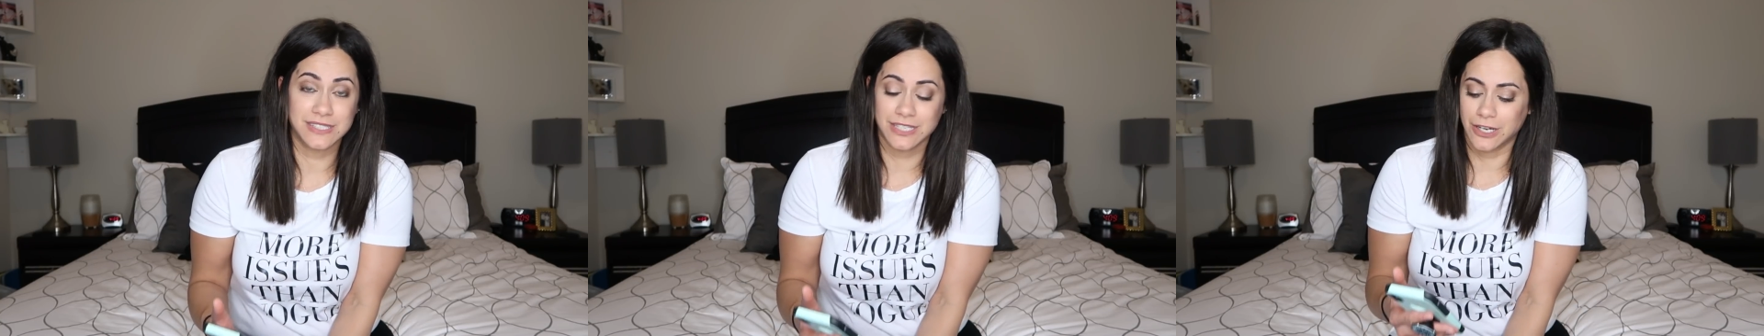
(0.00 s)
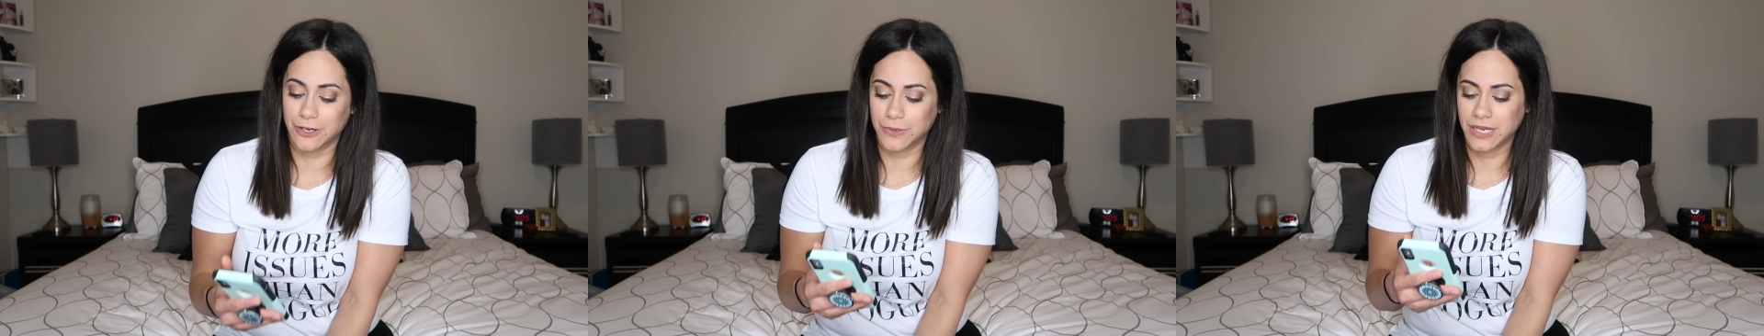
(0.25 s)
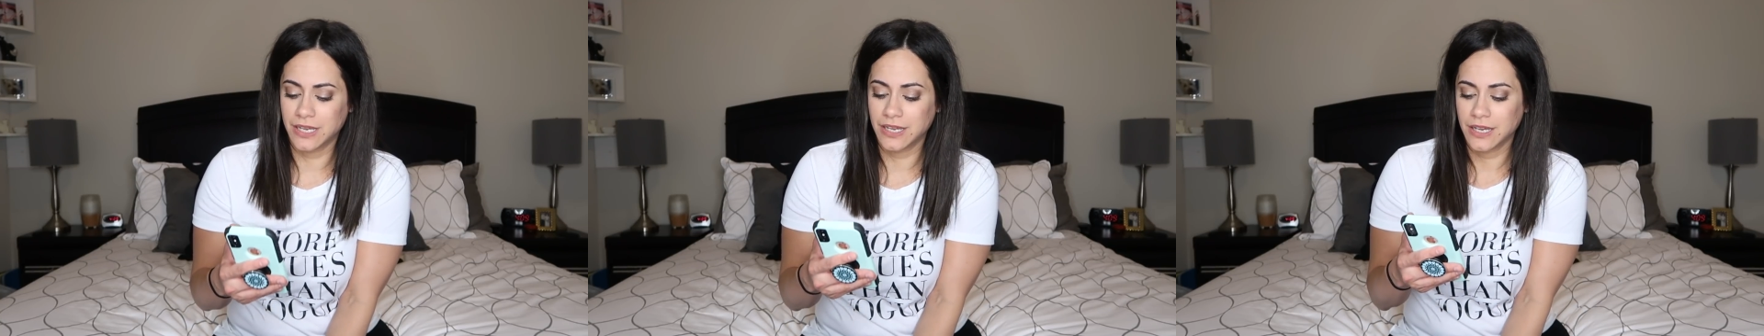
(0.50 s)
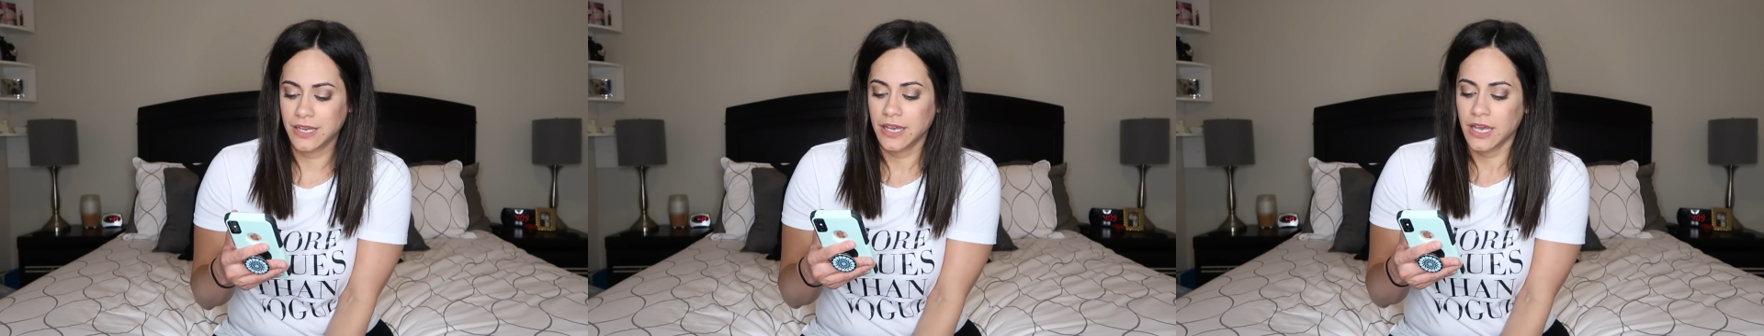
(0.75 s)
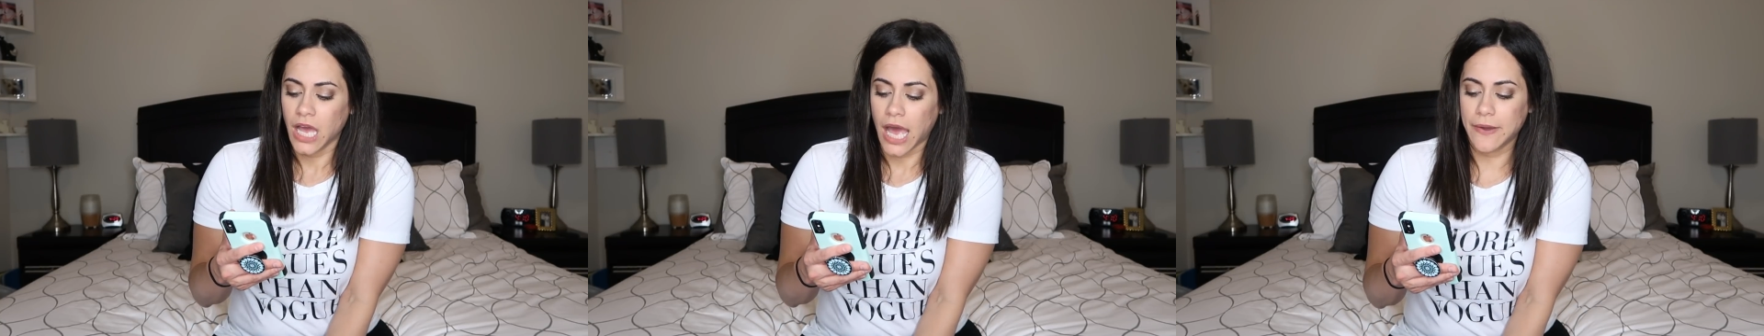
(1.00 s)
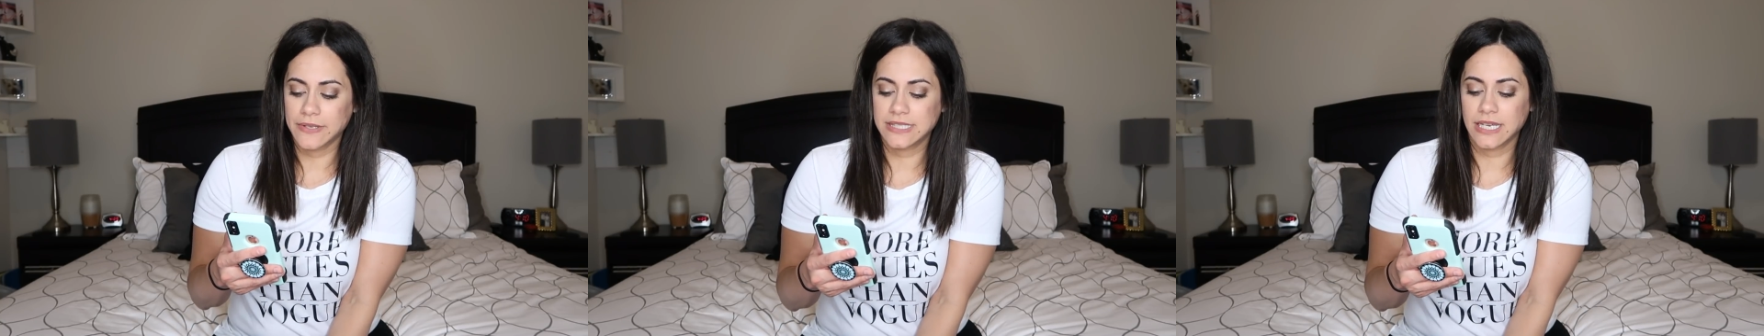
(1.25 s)
So
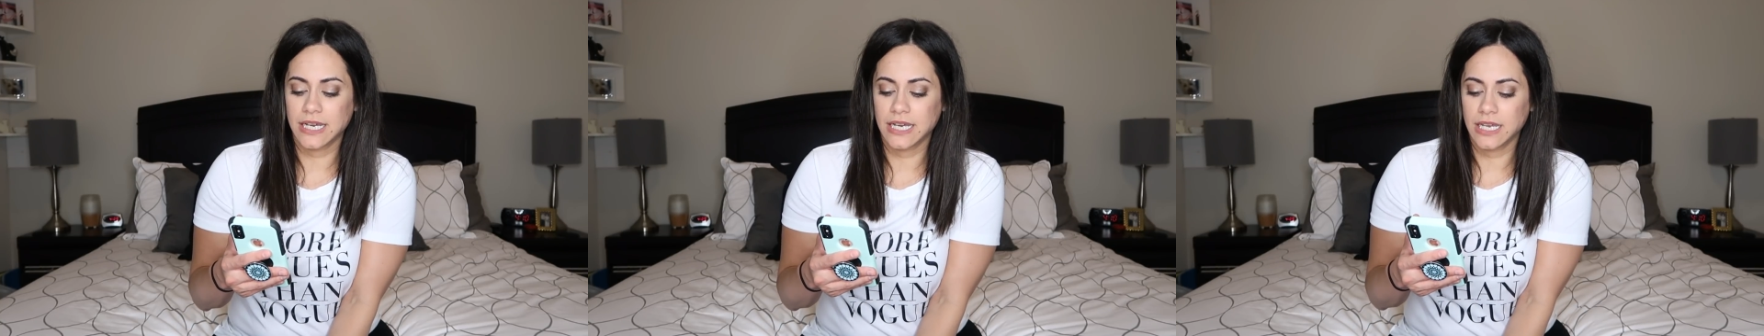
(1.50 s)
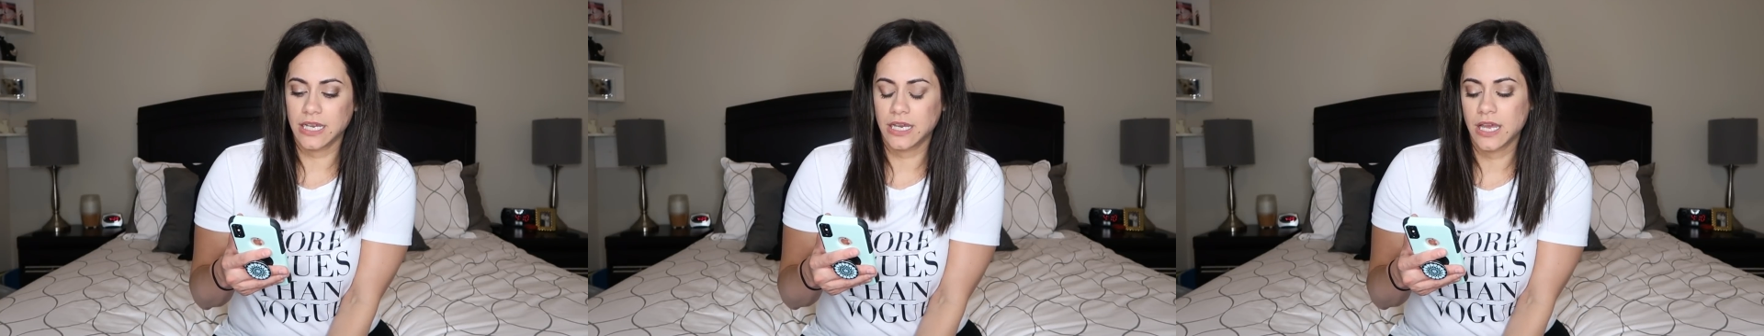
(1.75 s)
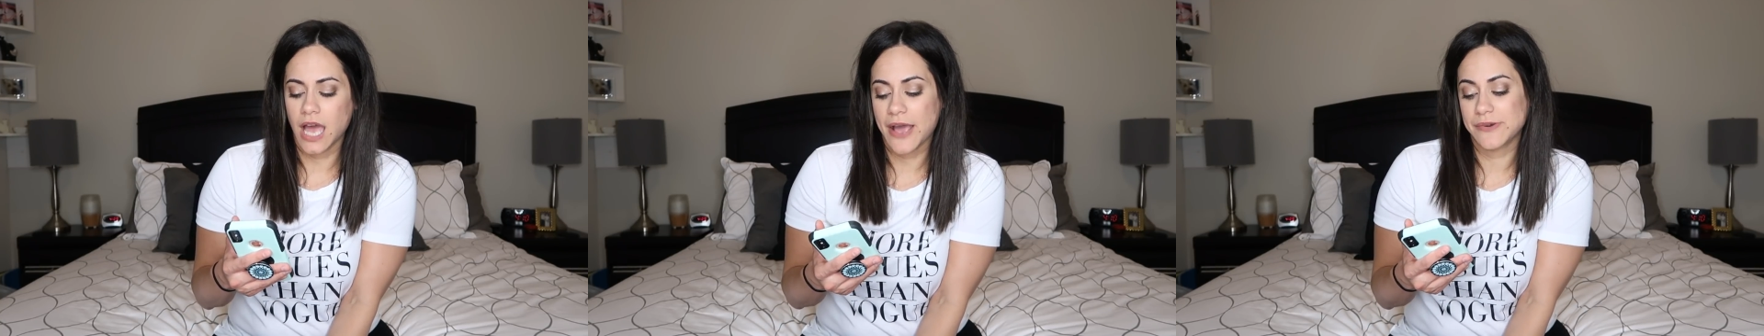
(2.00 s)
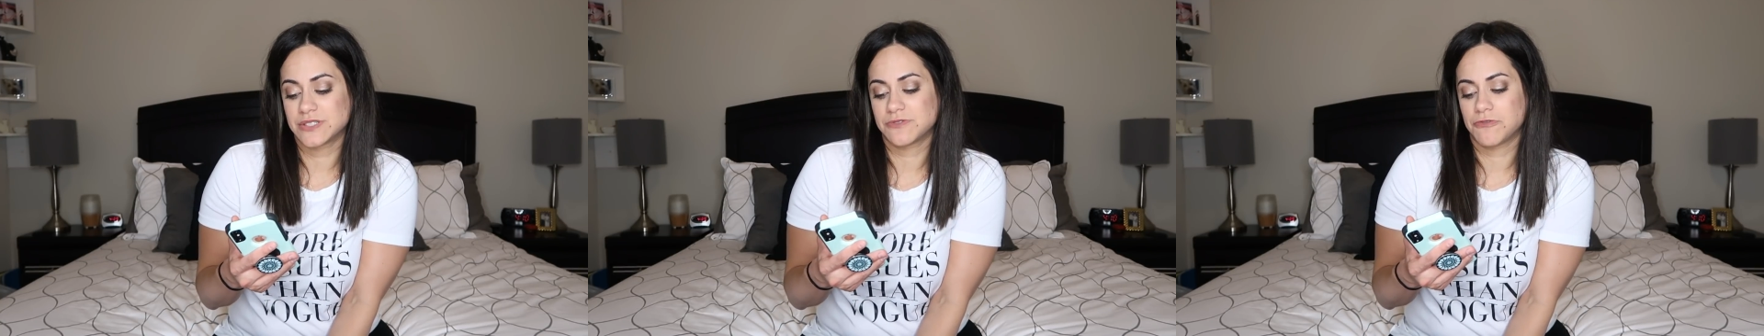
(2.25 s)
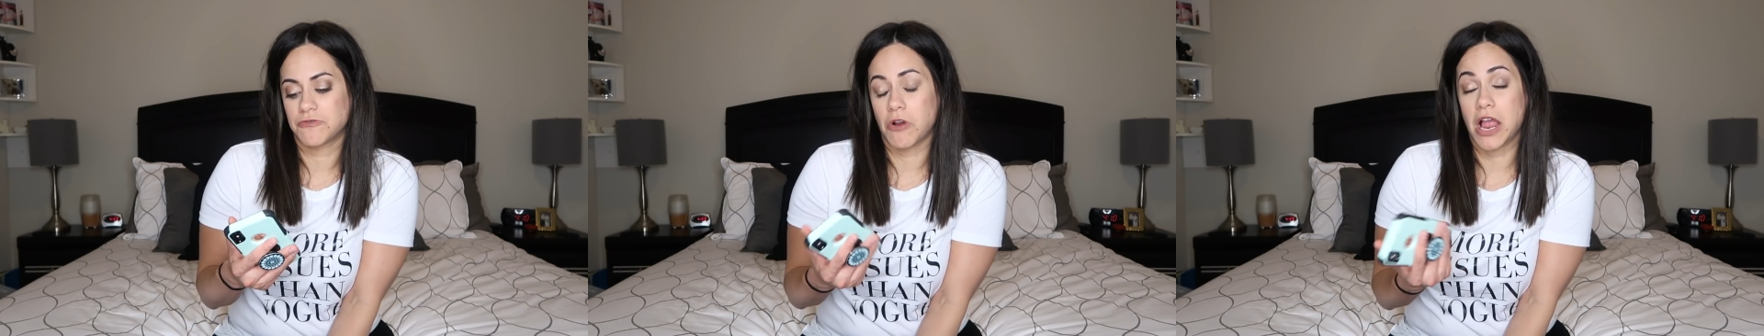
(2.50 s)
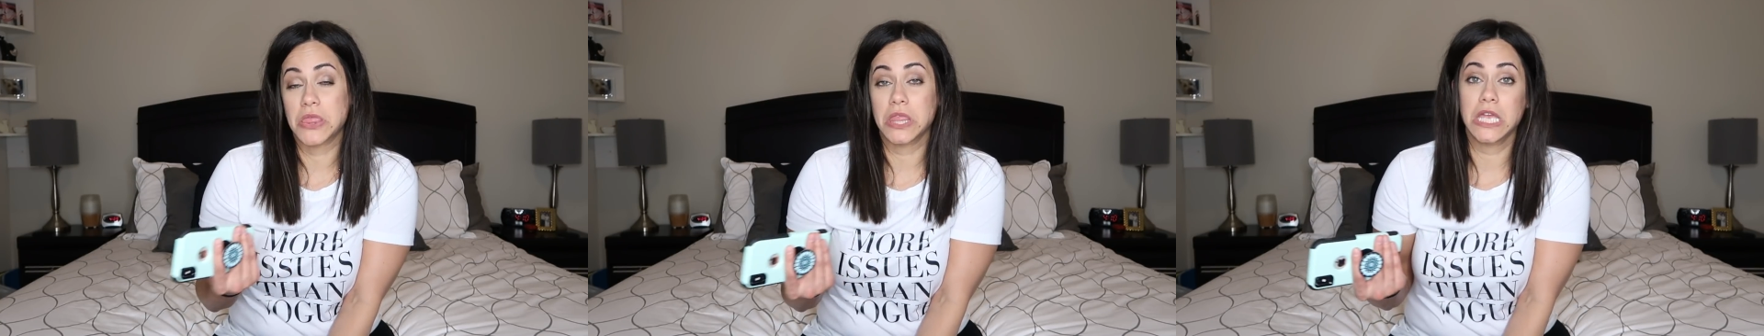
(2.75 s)
I would say I was
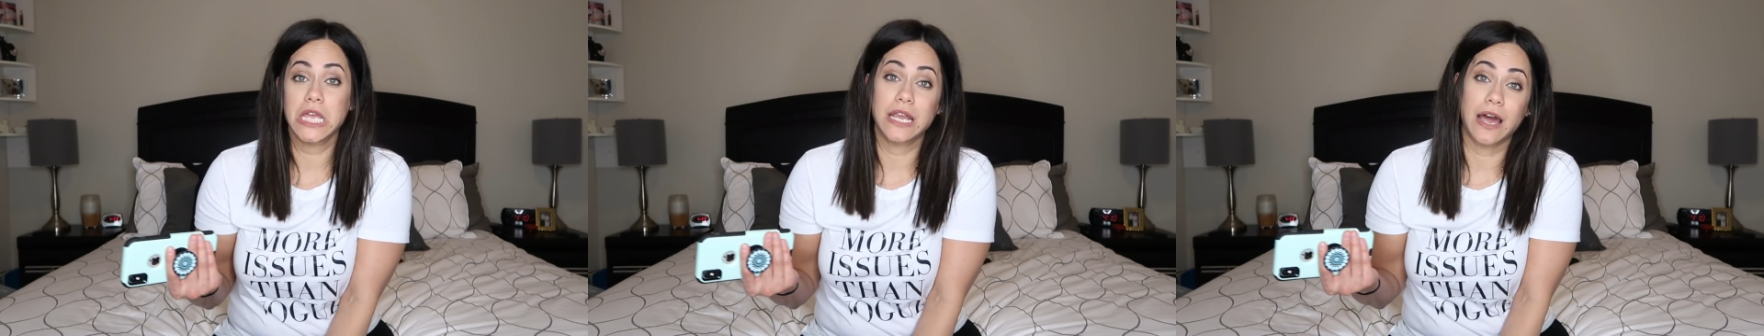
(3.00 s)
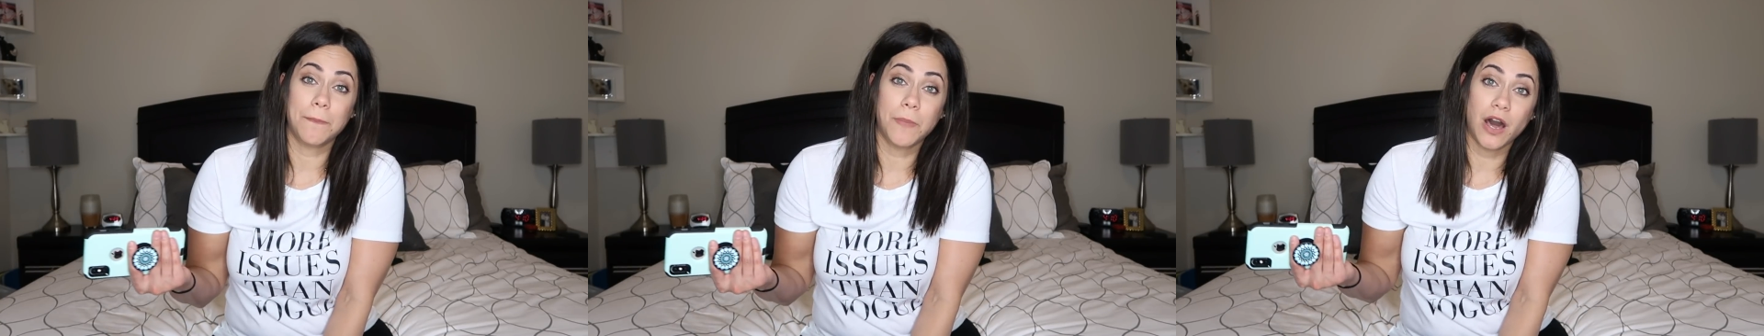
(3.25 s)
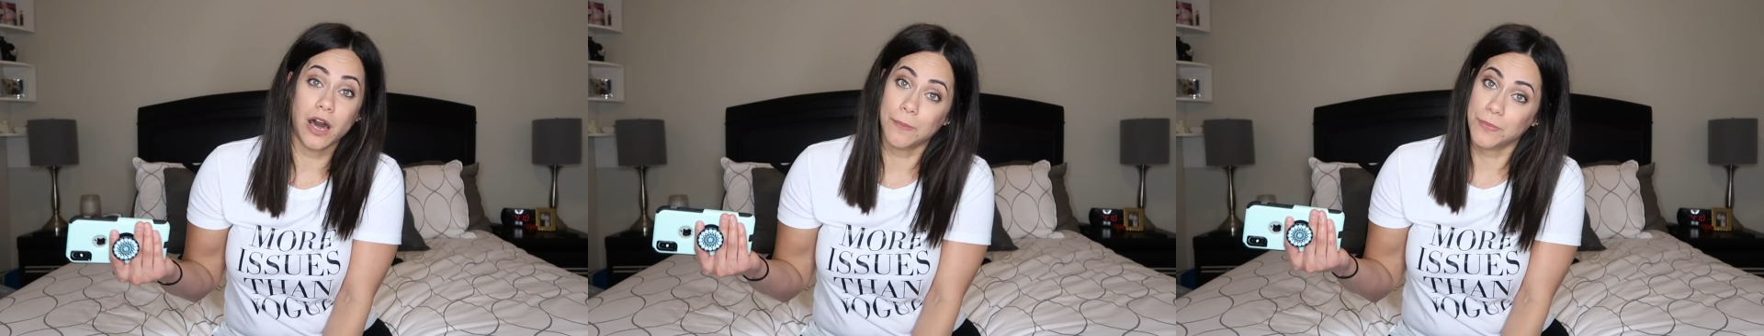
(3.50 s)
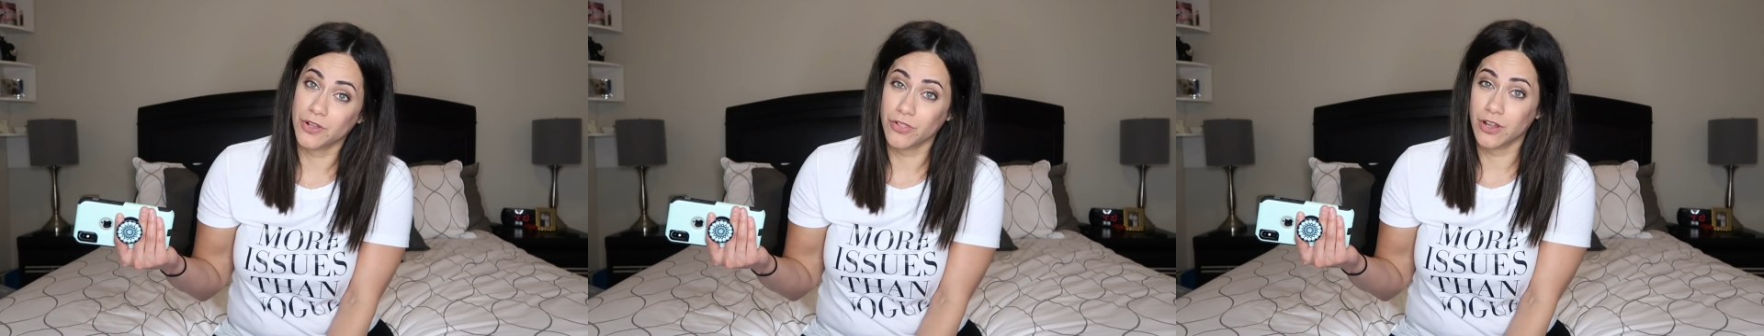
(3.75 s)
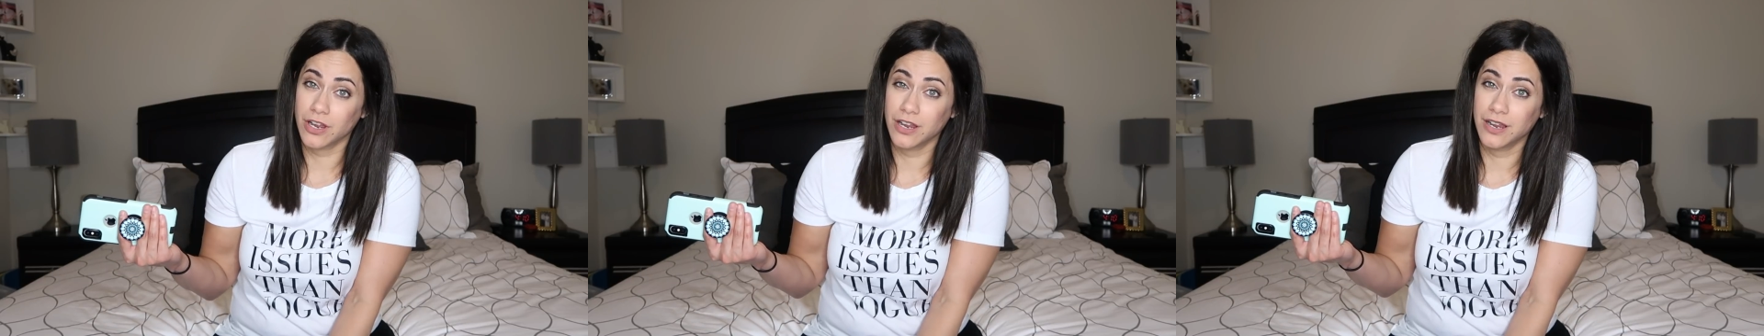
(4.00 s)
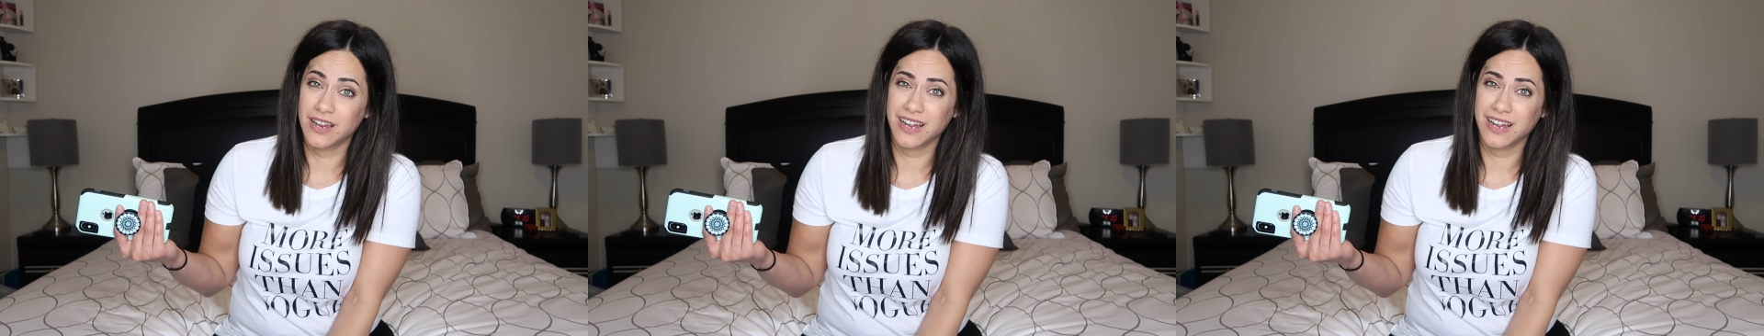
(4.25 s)
friendly, not popular.